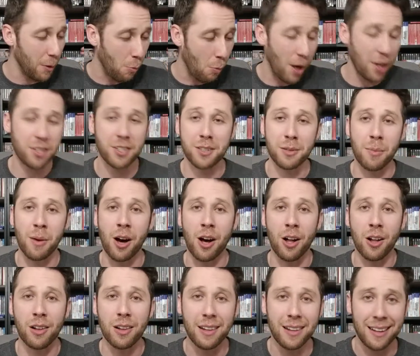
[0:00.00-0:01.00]
Watch them
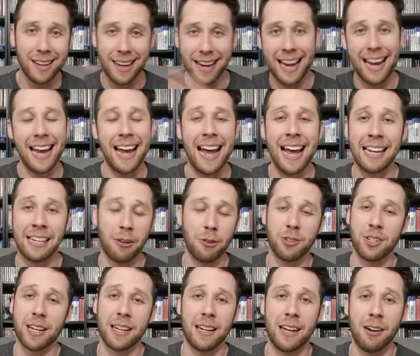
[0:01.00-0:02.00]
all, and go
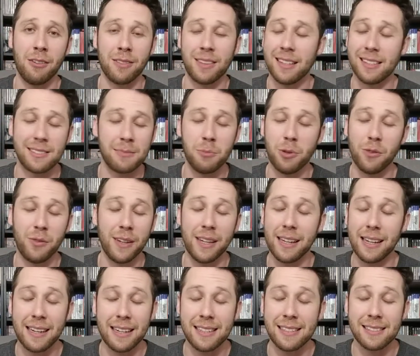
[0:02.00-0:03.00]
check it out. This
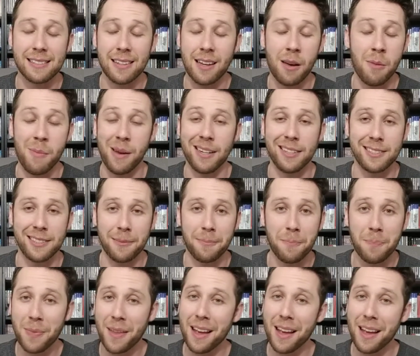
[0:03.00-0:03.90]
movie is amazing.